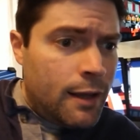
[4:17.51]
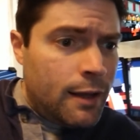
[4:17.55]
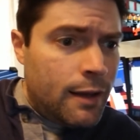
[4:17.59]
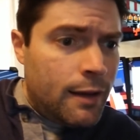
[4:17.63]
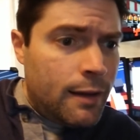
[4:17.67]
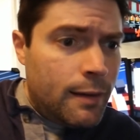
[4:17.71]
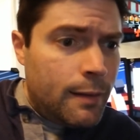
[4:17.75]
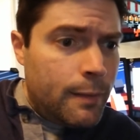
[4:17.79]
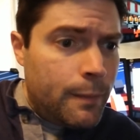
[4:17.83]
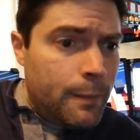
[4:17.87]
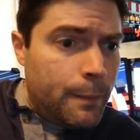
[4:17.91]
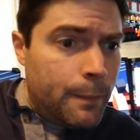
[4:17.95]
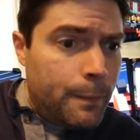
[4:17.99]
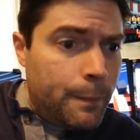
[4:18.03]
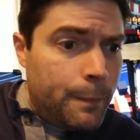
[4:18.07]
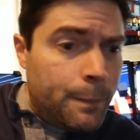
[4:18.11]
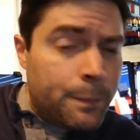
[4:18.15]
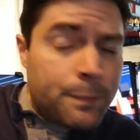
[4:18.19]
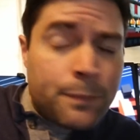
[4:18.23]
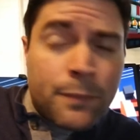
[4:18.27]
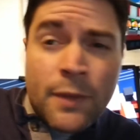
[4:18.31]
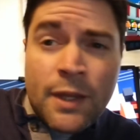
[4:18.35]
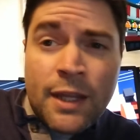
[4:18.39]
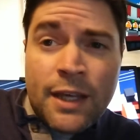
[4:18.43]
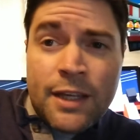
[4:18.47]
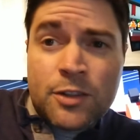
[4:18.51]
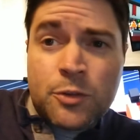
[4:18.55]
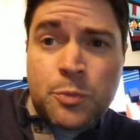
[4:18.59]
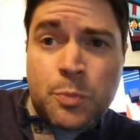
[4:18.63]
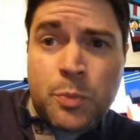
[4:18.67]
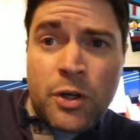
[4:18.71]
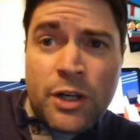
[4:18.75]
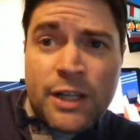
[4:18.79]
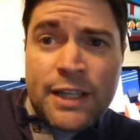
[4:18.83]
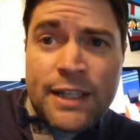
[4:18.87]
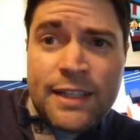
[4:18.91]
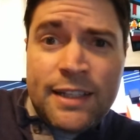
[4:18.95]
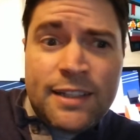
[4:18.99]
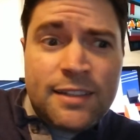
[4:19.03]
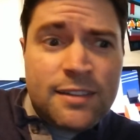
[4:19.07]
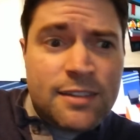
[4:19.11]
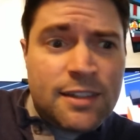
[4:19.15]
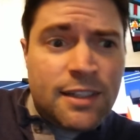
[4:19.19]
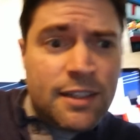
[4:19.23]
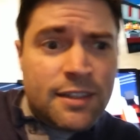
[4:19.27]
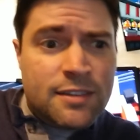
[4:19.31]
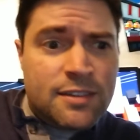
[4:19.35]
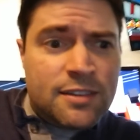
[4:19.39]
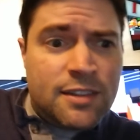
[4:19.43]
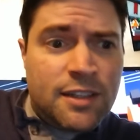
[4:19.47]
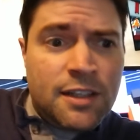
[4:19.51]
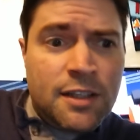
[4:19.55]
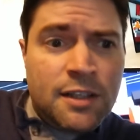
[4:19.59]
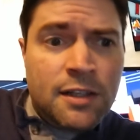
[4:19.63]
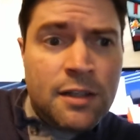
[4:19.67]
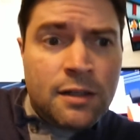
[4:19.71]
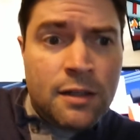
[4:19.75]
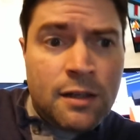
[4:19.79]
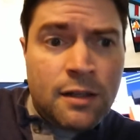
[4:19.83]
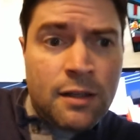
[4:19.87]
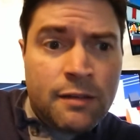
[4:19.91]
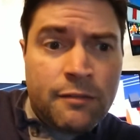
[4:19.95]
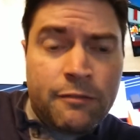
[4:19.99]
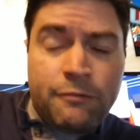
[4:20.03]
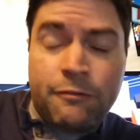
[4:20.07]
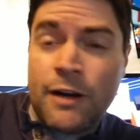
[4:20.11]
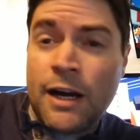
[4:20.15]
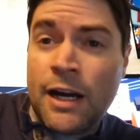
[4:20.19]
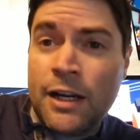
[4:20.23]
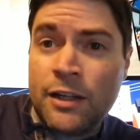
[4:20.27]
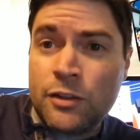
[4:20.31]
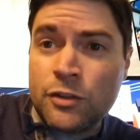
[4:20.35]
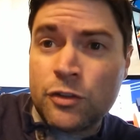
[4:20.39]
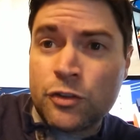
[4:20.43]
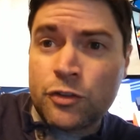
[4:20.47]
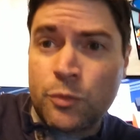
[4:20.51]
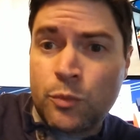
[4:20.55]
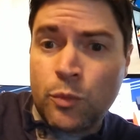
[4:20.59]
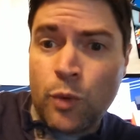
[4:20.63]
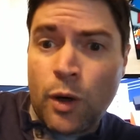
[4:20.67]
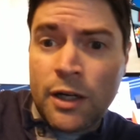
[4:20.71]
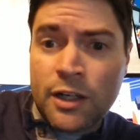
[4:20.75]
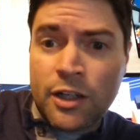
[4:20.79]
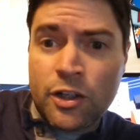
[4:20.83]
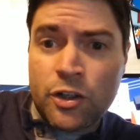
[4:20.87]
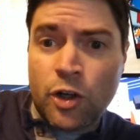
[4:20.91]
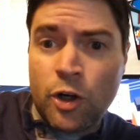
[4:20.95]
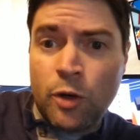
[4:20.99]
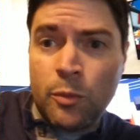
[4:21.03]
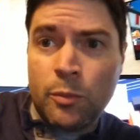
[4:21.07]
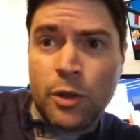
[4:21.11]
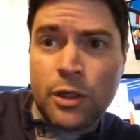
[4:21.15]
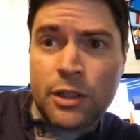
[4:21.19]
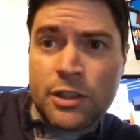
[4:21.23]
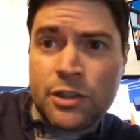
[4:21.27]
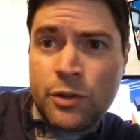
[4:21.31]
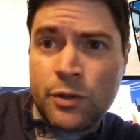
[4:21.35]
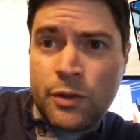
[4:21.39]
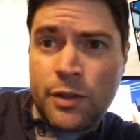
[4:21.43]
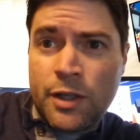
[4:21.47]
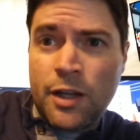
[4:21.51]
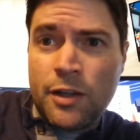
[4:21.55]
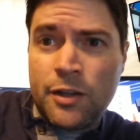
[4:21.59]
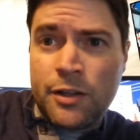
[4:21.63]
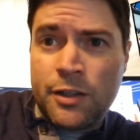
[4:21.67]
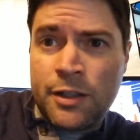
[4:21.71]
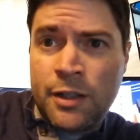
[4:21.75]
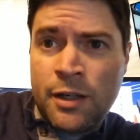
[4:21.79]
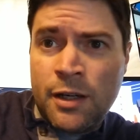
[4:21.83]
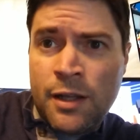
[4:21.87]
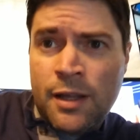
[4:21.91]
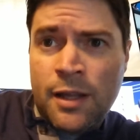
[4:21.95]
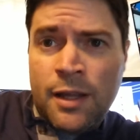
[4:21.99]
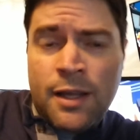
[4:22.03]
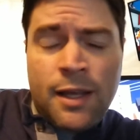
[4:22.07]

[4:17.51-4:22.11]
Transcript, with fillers: Um, it's pretty easy to send files from one Chromebook to another